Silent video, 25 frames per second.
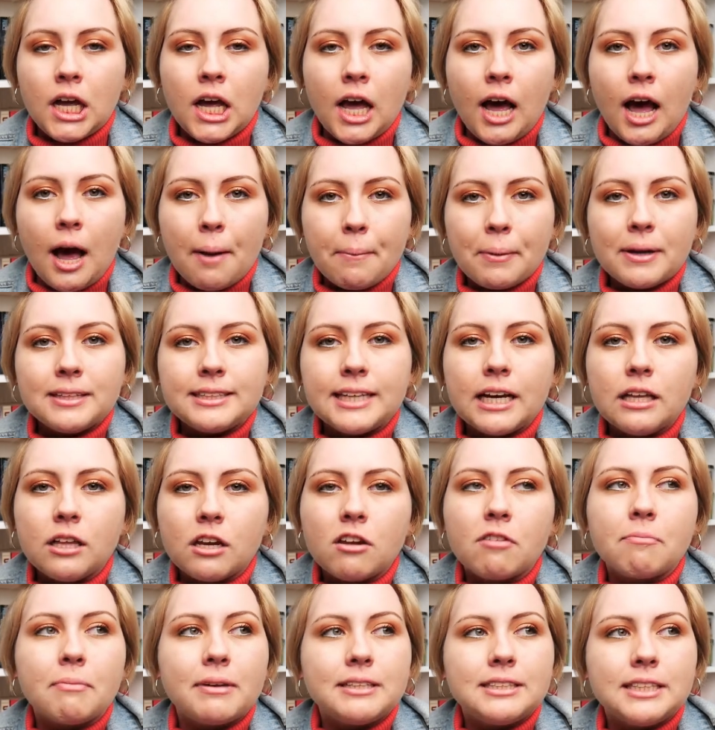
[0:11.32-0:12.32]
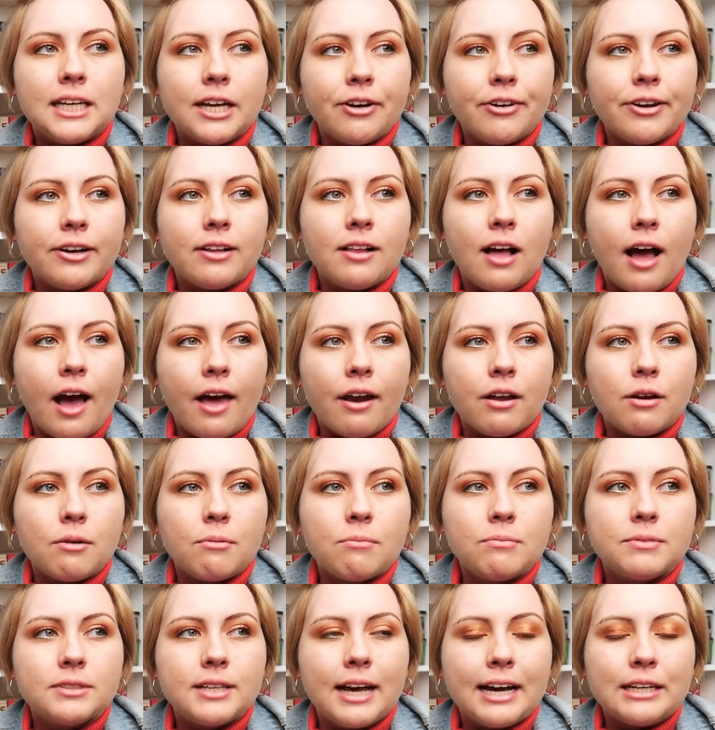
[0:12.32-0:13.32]
I'm gonna say a little material
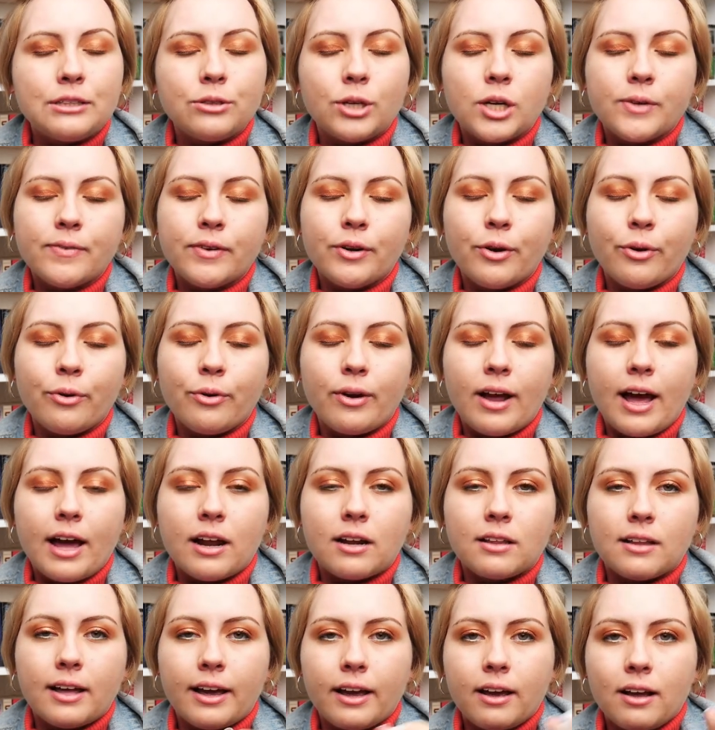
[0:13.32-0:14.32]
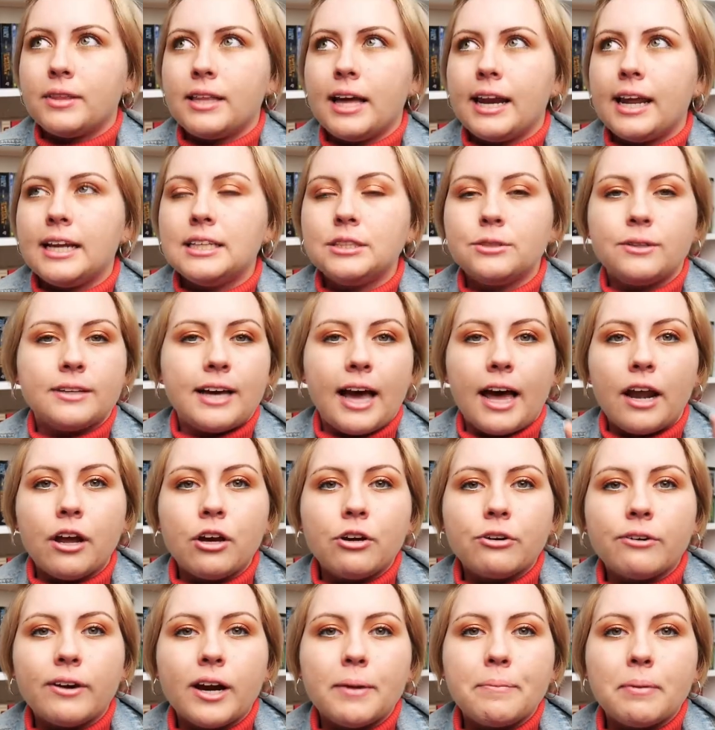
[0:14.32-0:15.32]
items. I don't even know how to like that into a
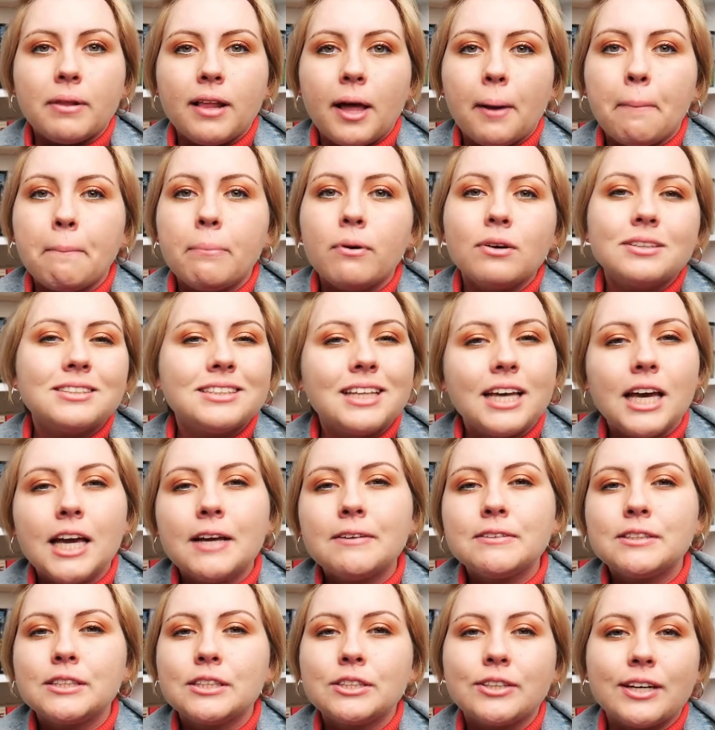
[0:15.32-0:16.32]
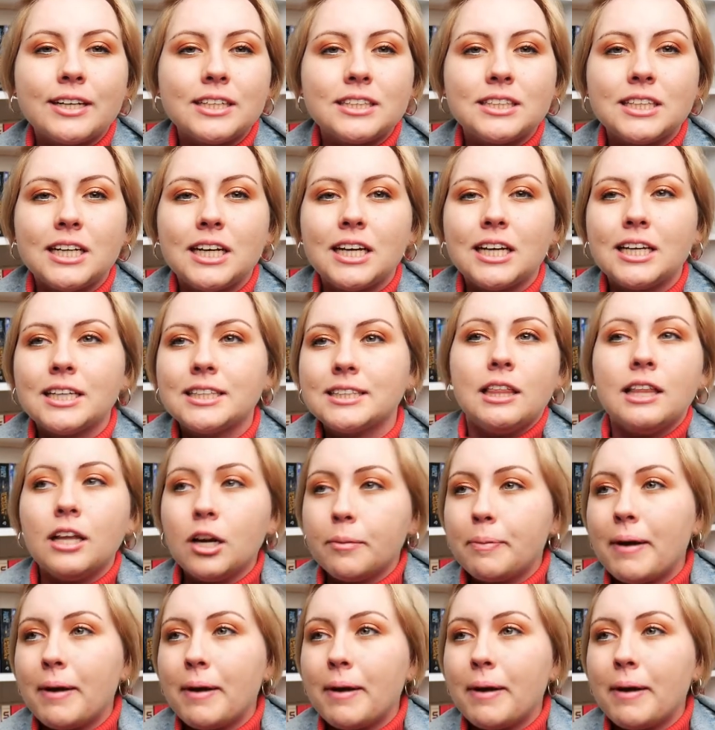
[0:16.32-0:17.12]
category, but like book sleeves, scrunchies, little